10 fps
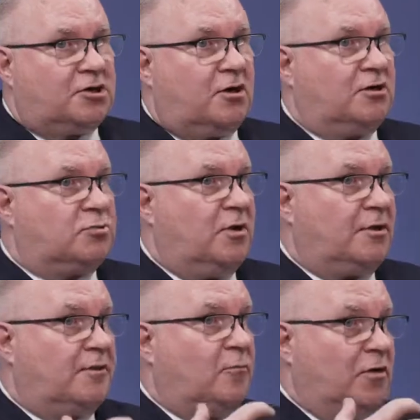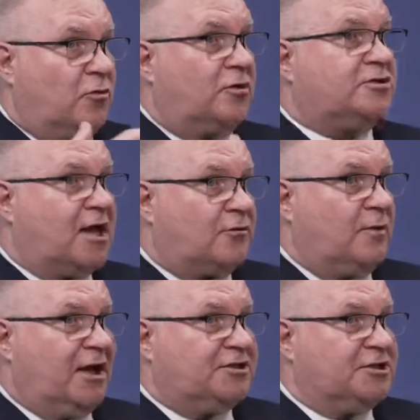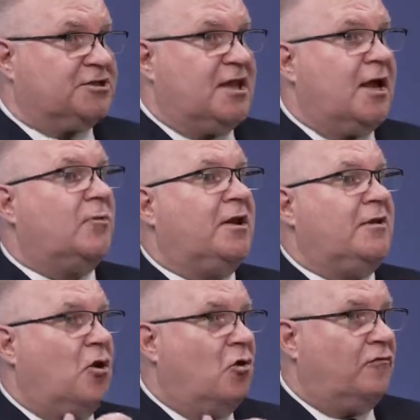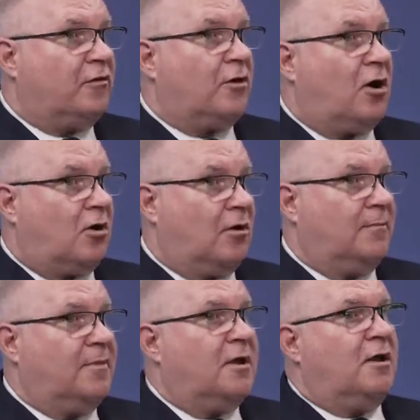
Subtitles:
charged with North-South relations, and they are really the overt arm,